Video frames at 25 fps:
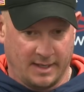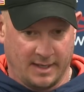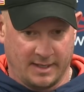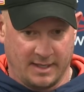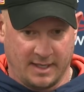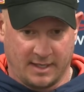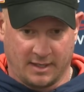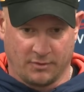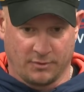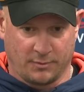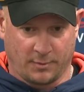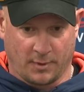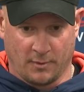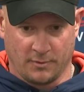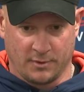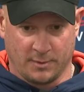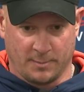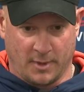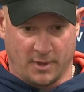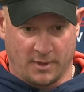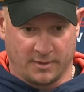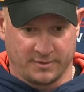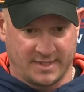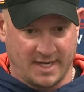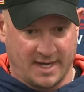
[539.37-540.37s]
He can throw the
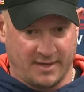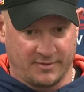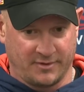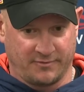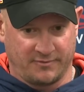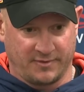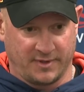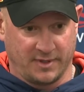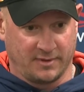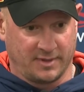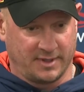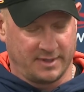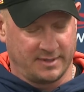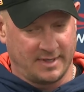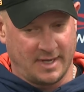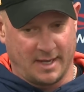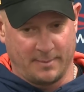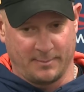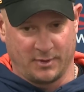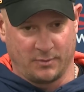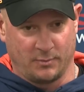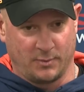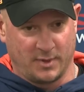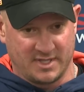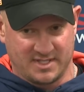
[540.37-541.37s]
ball down the field, and, I
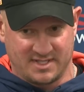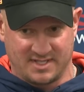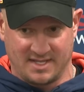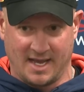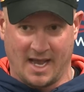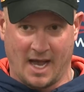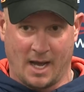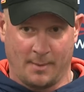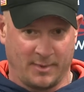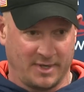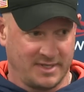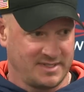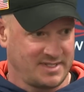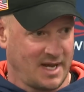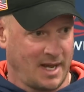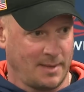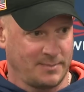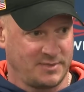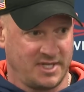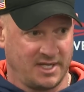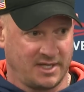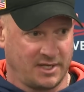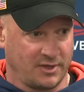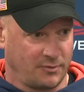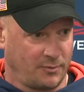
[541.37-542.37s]
mean, we see how many
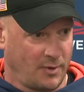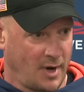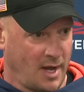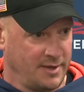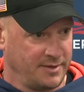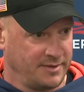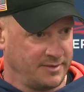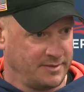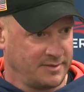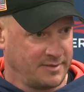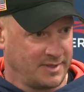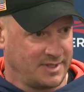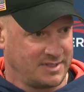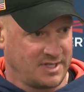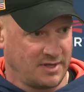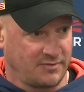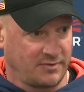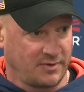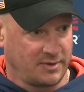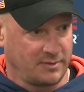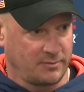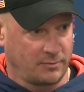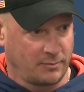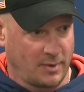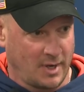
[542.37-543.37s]
times he can run, the
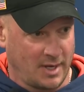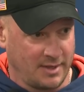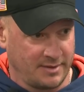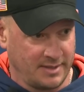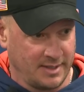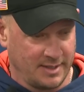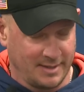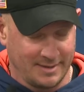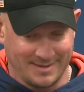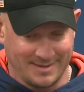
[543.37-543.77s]
different run